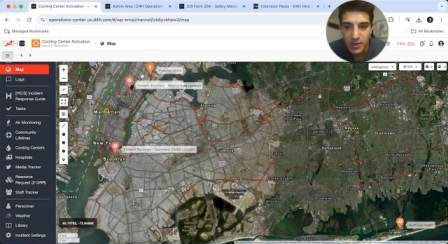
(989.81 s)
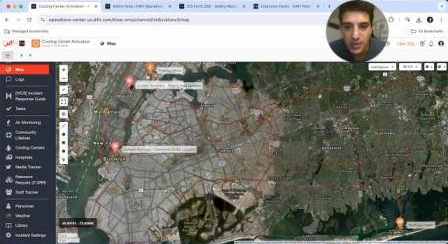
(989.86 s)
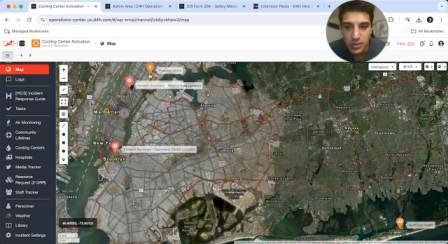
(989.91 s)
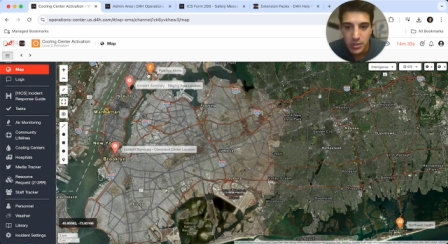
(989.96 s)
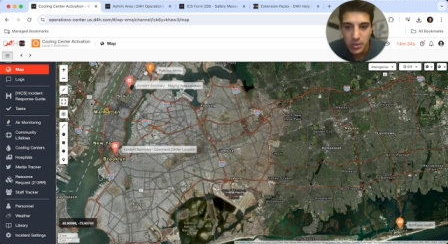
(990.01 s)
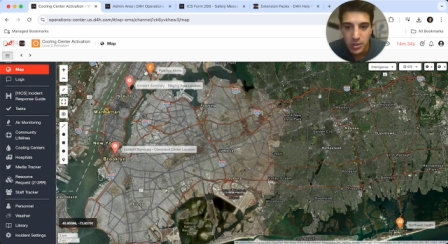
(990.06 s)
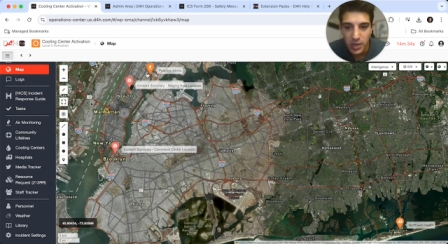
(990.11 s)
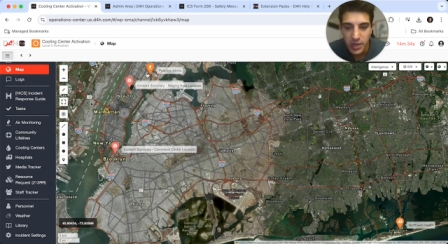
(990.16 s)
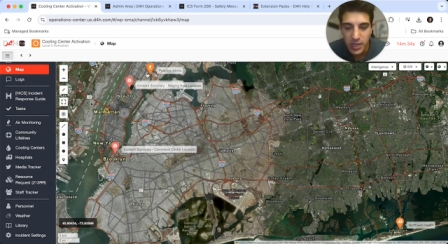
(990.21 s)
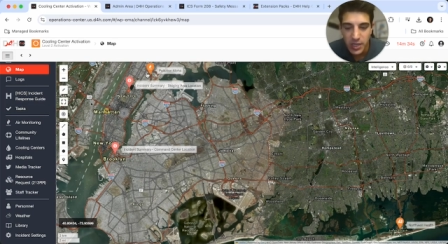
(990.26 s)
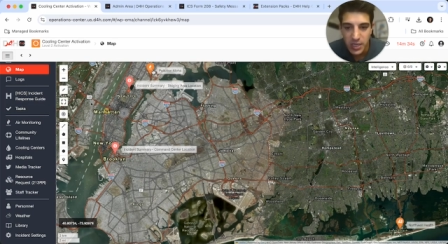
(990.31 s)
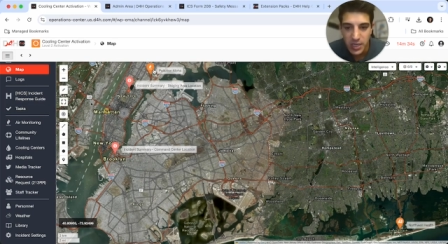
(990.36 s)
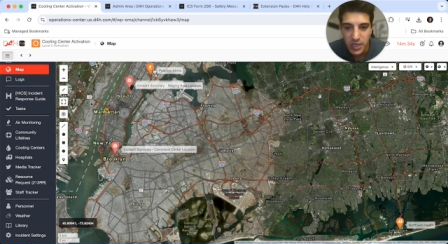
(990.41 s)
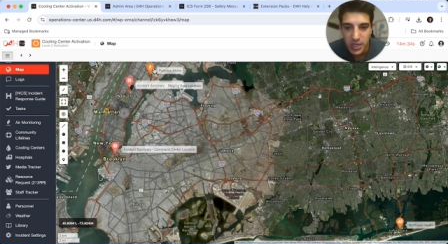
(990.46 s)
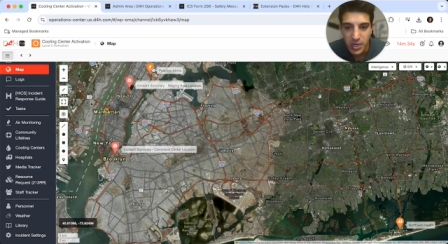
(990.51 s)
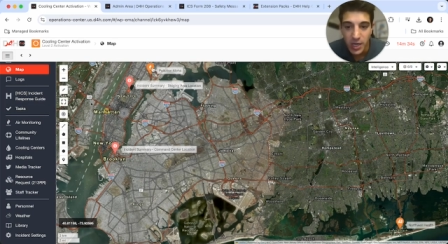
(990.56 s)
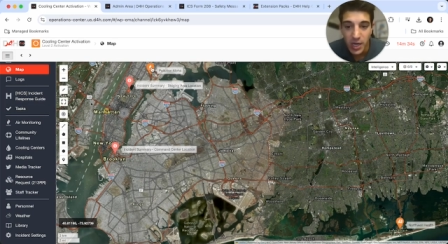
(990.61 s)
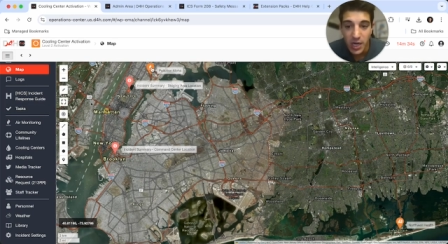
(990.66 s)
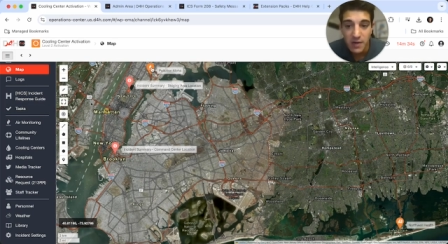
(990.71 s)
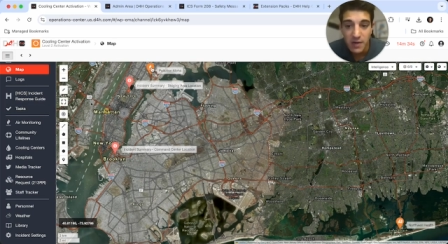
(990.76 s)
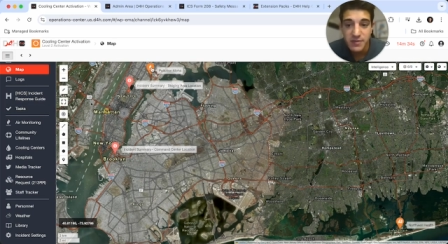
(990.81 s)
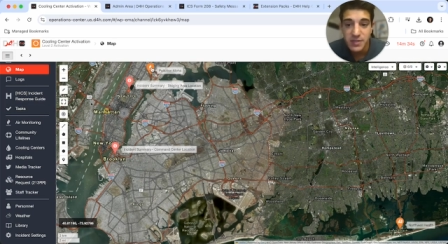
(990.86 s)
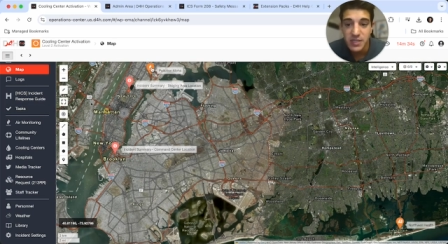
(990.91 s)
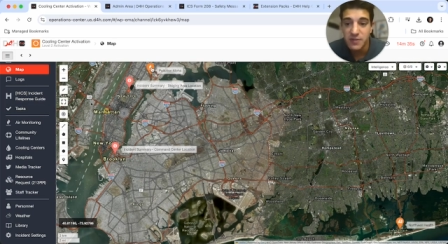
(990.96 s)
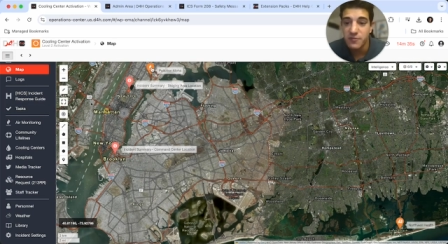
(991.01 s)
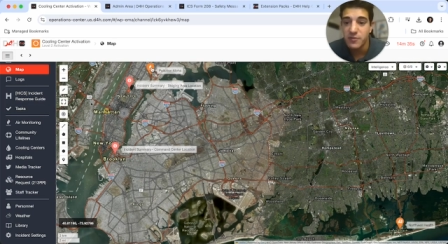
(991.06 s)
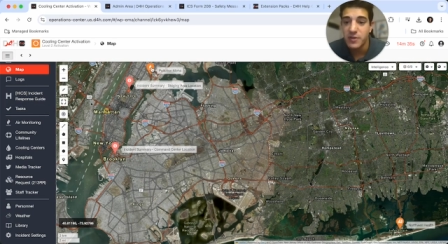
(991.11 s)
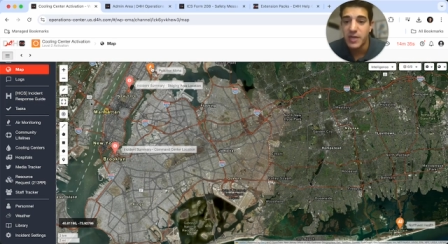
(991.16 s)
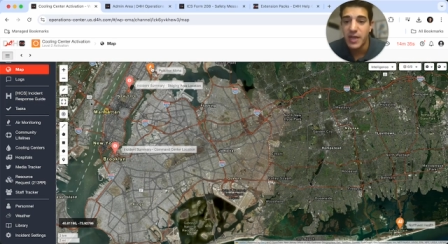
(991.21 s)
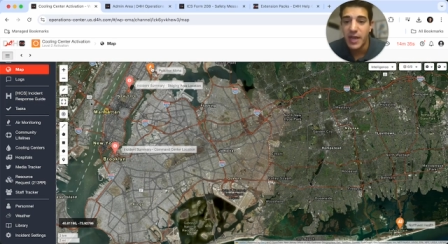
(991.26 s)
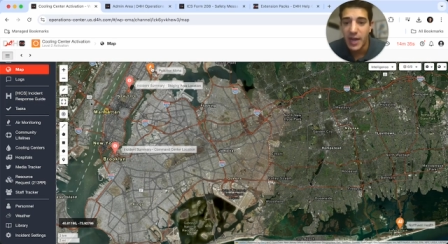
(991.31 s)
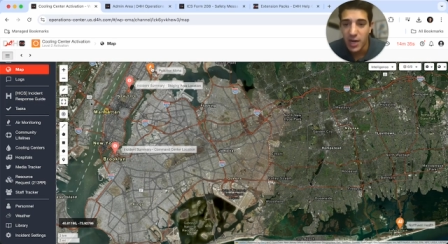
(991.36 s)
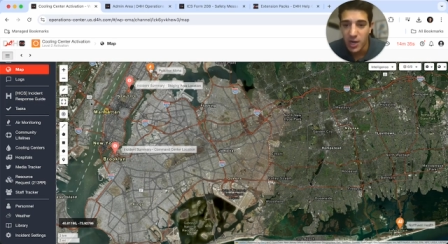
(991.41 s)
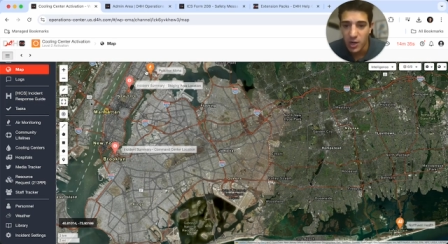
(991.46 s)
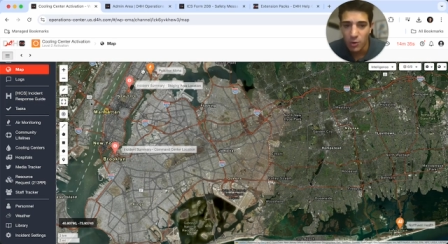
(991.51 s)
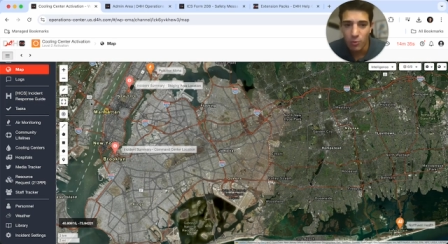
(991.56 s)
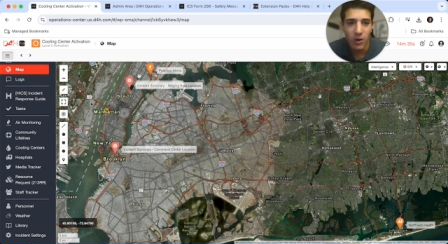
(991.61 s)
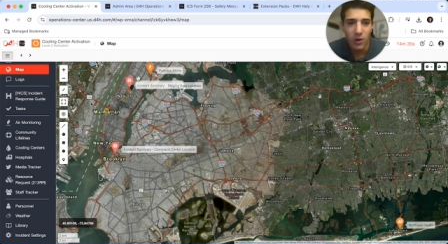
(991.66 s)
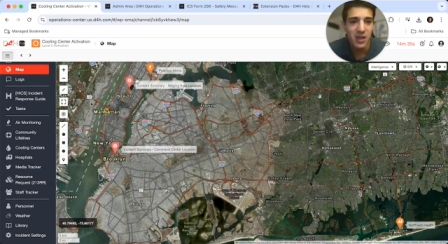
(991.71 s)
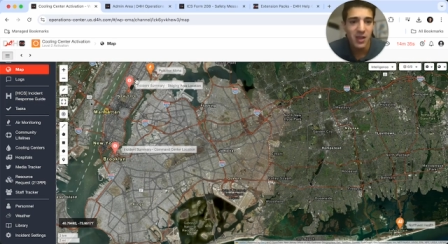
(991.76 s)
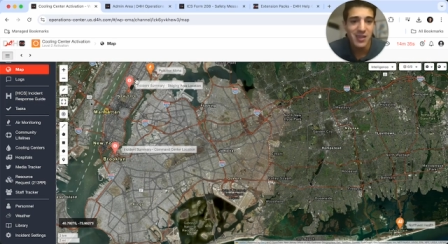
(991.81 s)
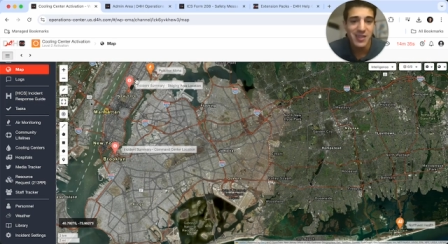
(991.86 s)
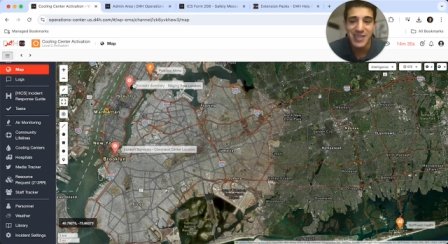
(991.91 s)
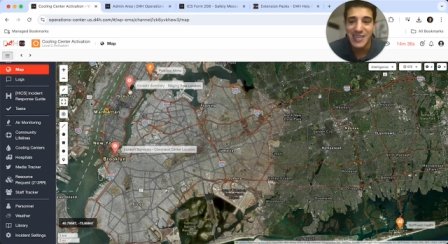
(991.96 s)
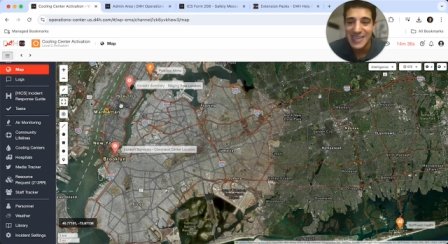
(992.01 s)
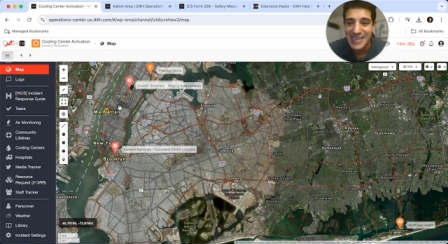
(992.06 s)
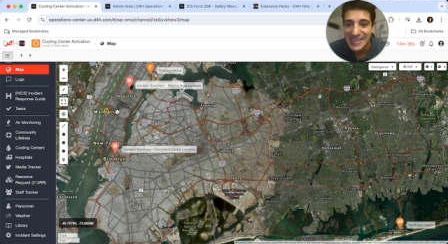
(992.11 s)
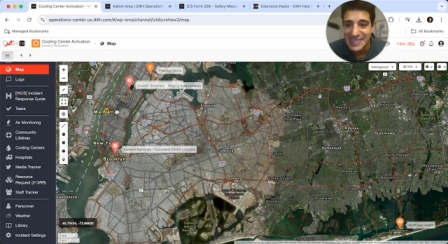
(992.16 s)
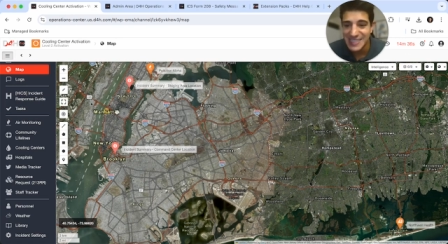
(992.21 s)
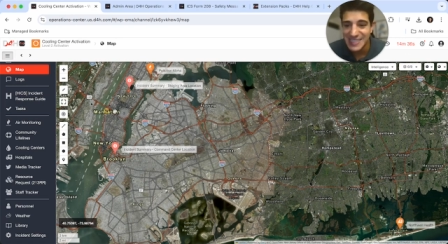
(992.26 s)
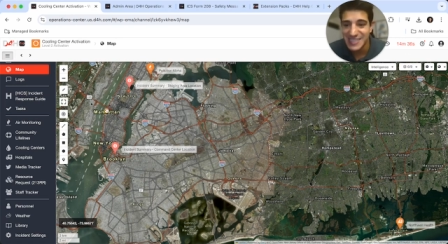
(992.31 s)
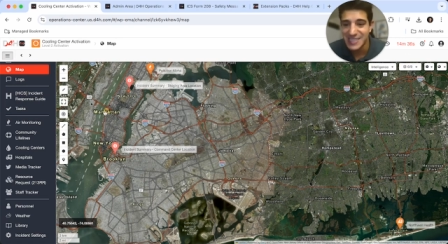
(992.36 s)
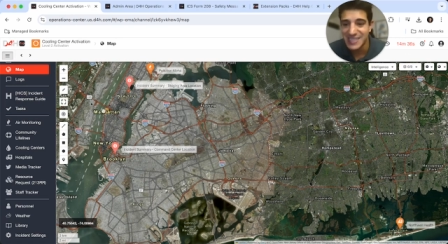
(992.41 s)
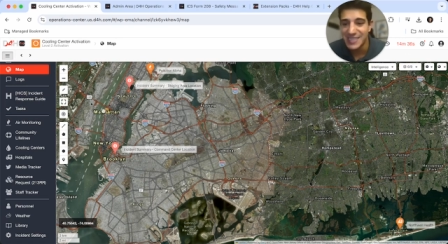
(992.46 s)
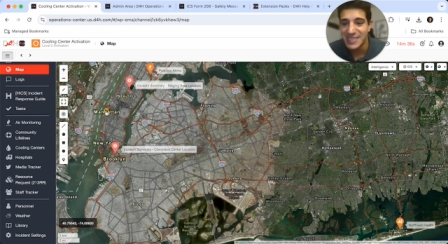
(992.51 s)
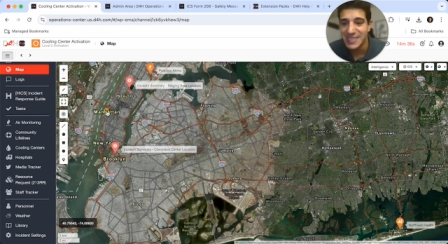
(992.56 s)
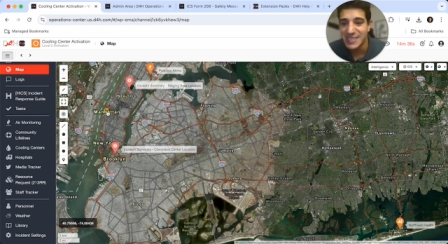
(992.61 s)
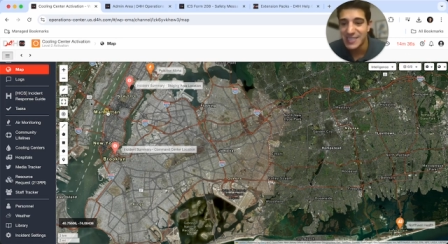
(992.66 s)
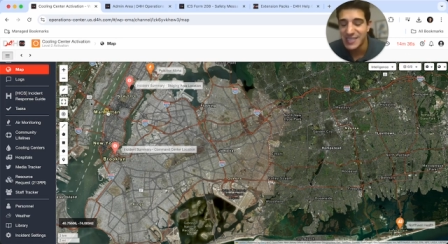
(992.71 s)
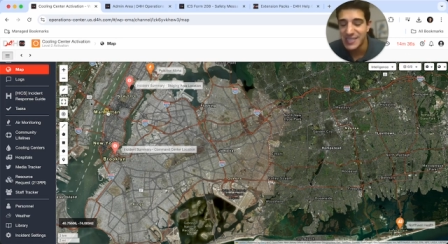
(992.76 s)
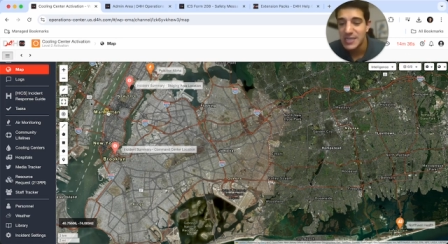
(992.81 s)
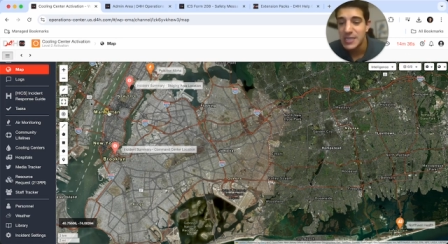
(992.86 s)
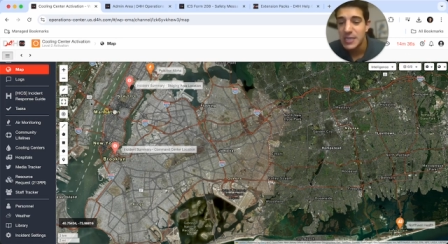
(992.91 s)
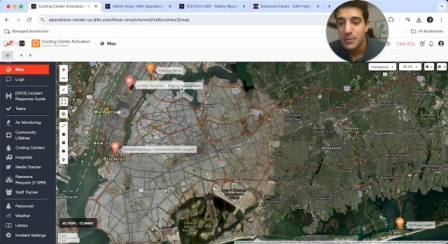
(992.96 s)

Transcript: look here of different air quality, incidents,